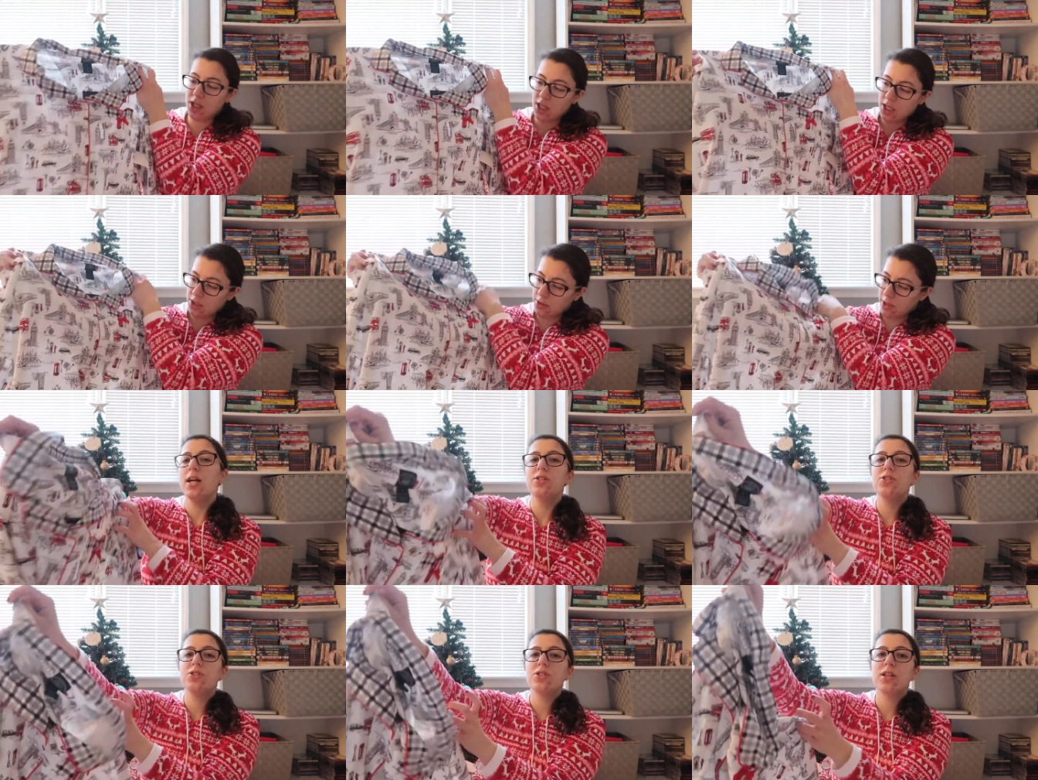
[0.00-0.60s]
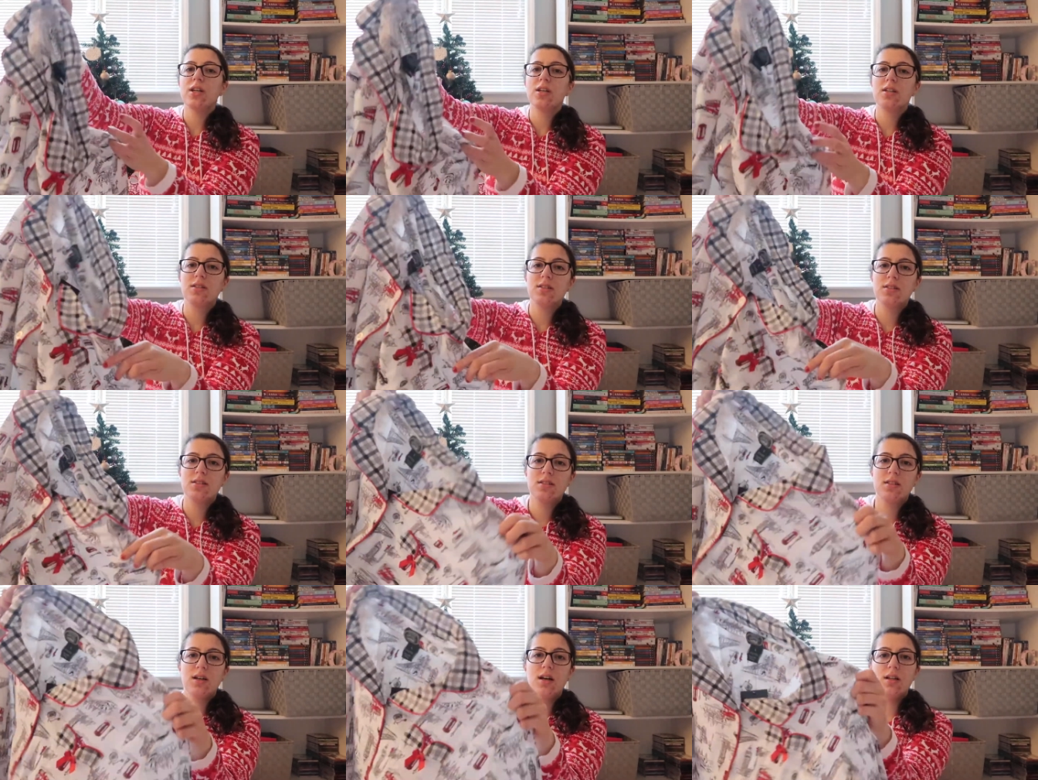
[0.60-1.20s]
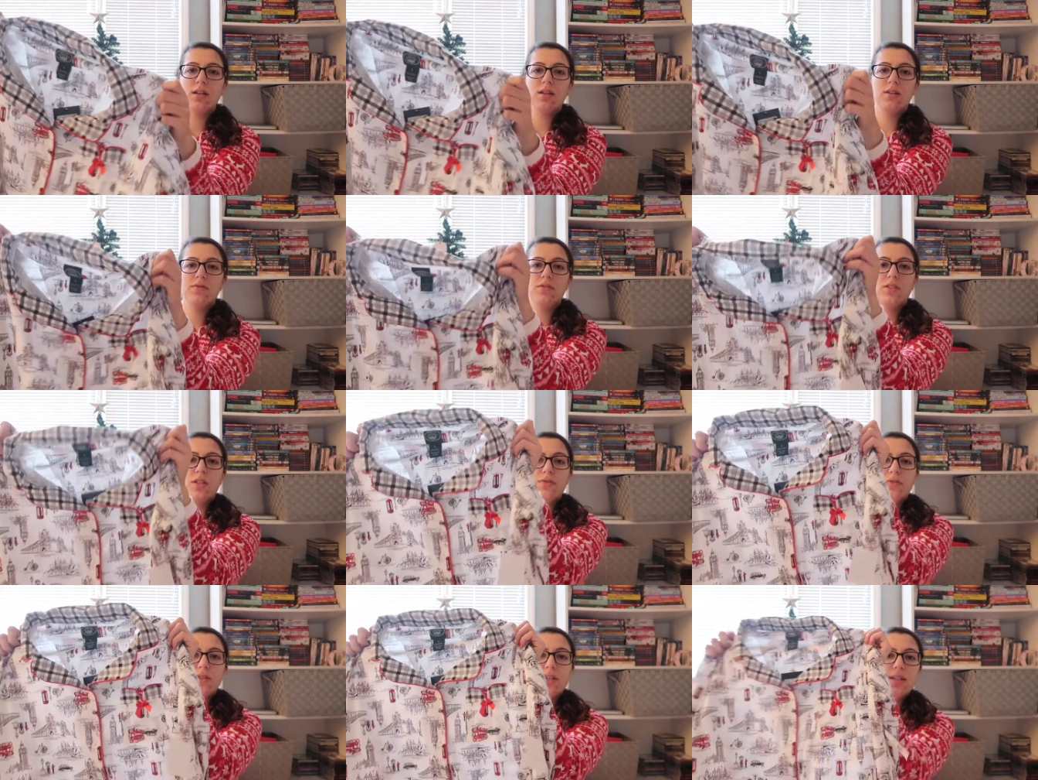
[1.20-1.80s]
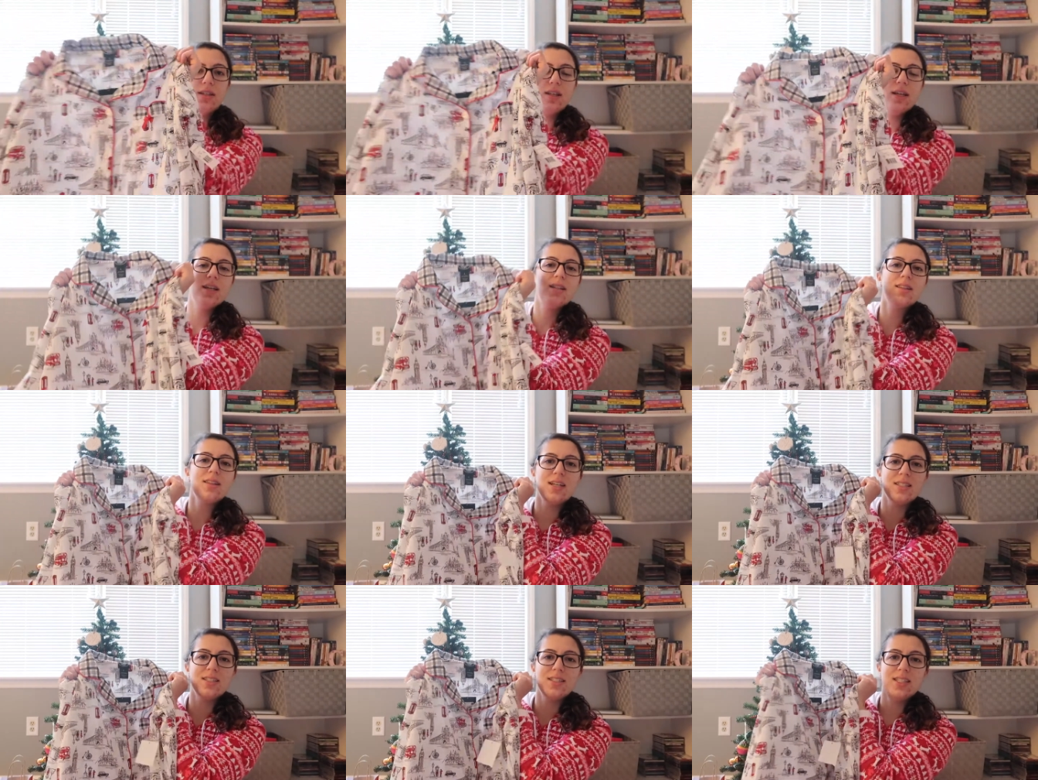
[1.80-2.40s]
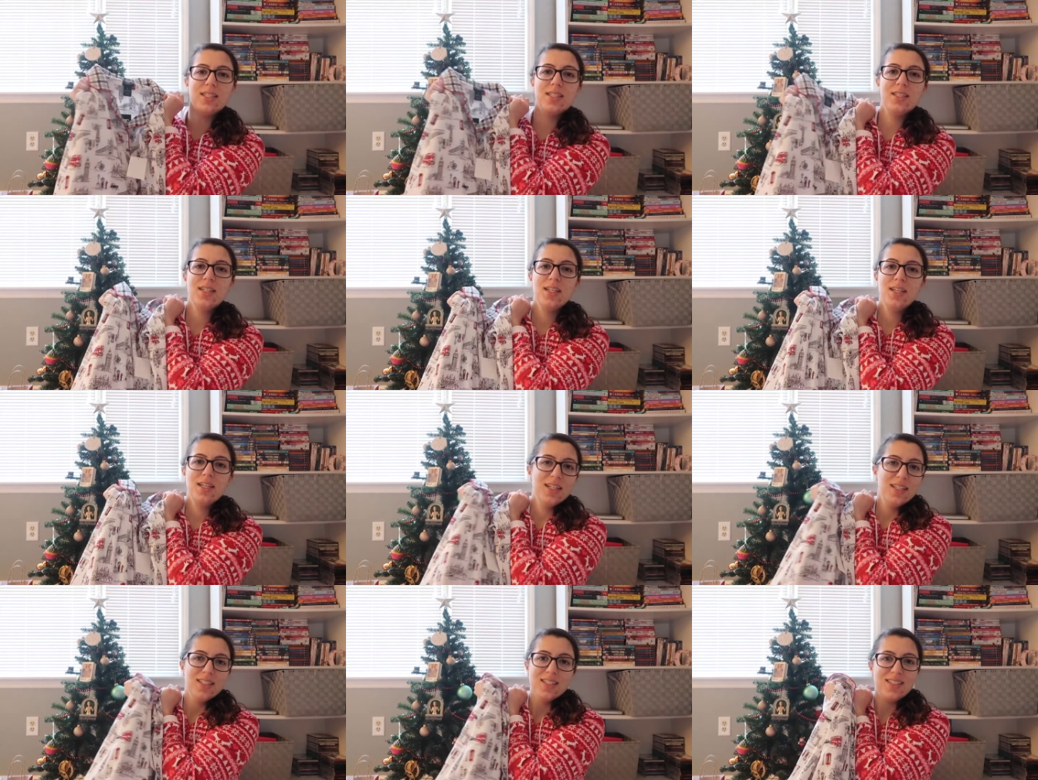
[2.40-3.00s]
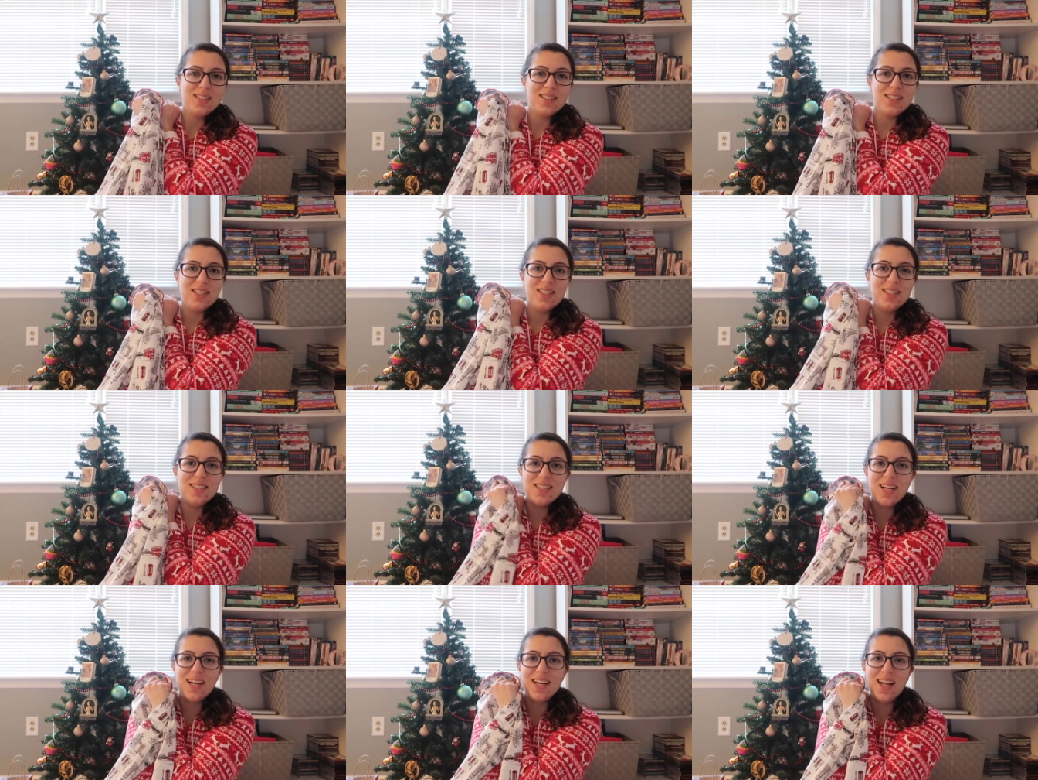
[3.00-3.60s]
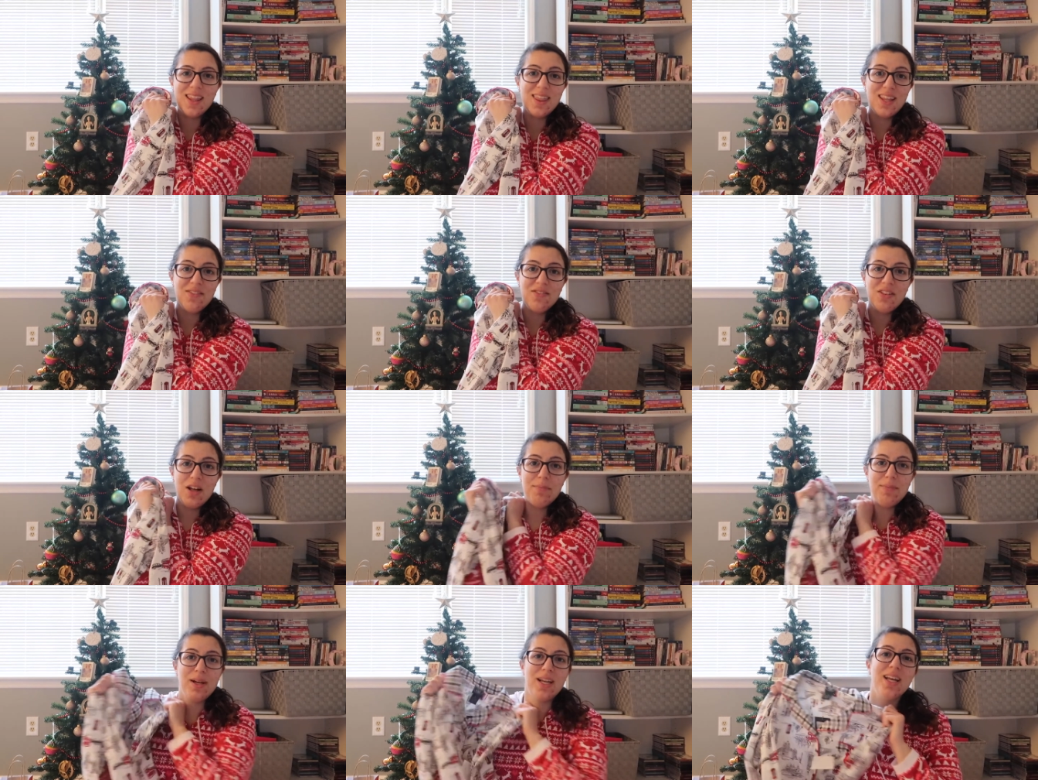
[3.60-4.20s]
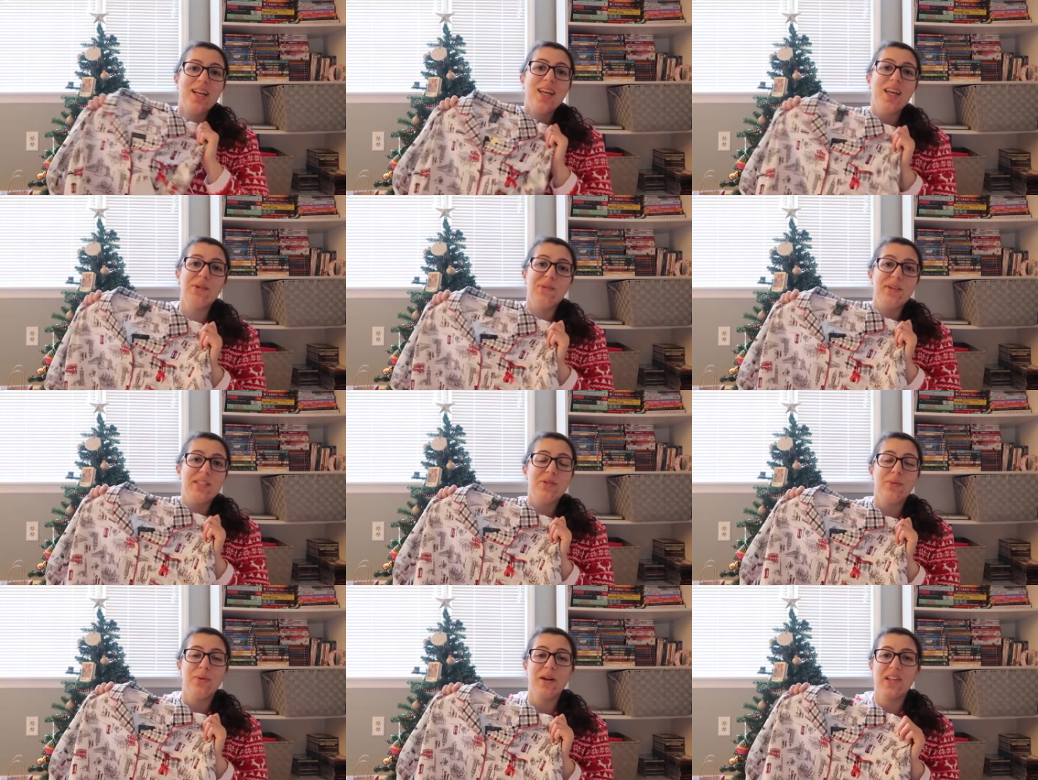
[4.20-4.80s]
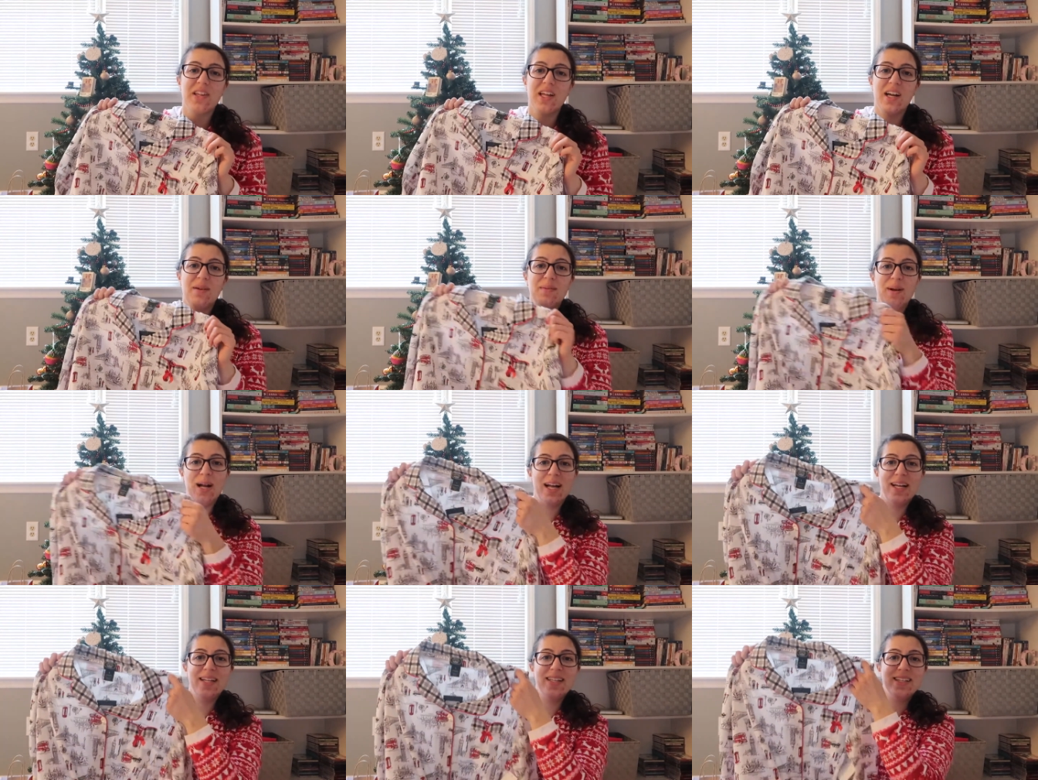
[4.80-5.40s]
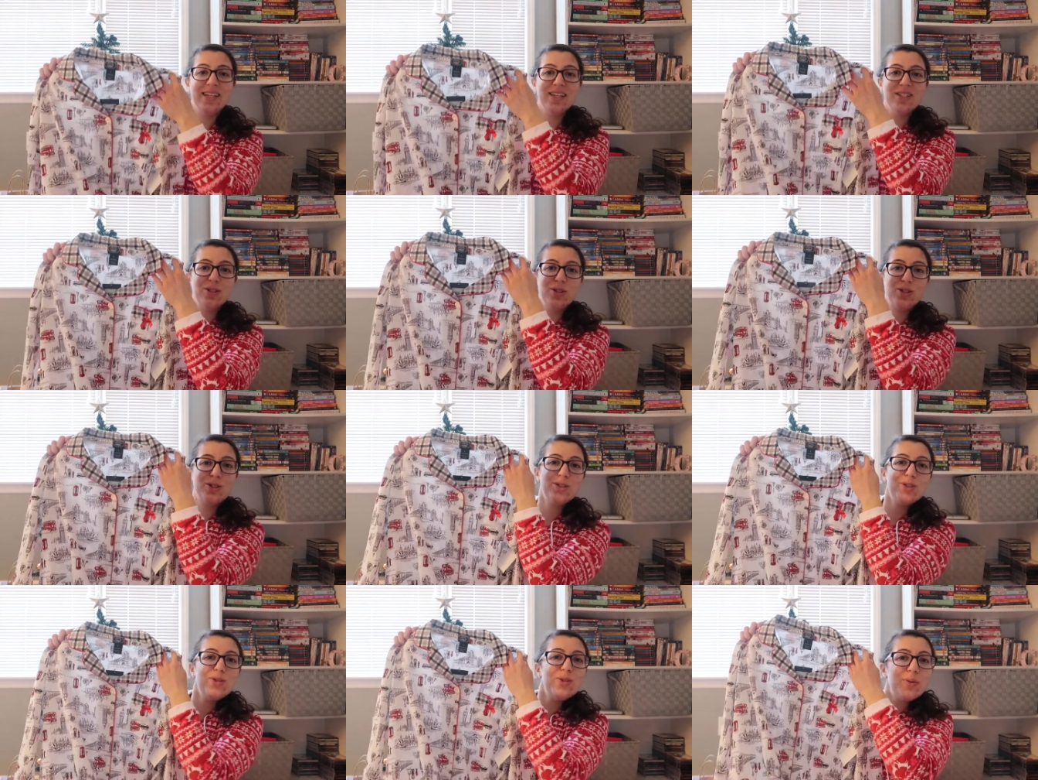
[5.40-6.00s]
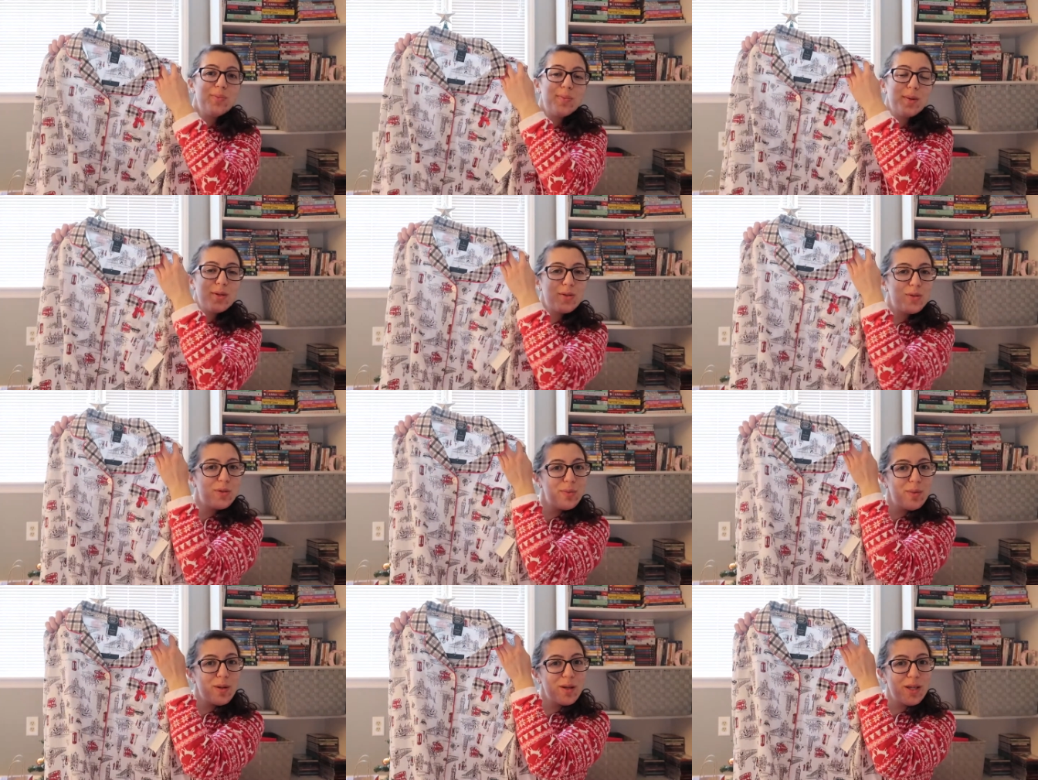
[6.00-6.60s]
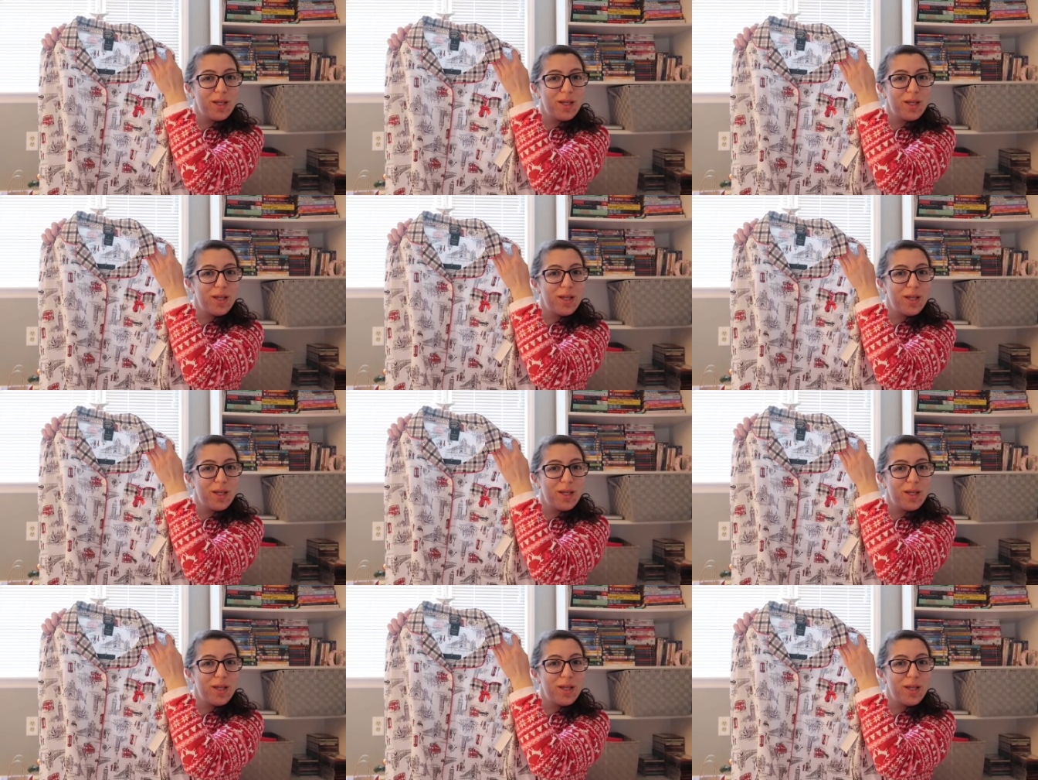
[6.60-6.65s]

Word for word: cute. It's just like a ton of different like London scenes and I love them and I can't wait to wear them and they're just super super